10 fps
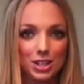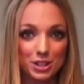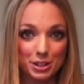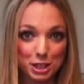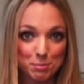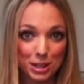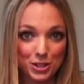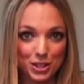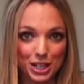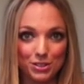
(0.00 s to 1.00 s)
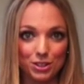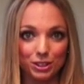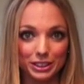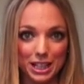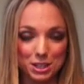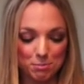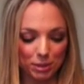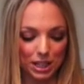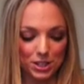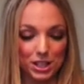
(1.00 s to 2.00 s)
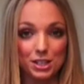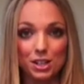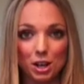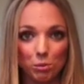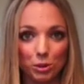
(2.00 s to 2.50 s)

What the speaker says: So this mixture is all nice and blended, and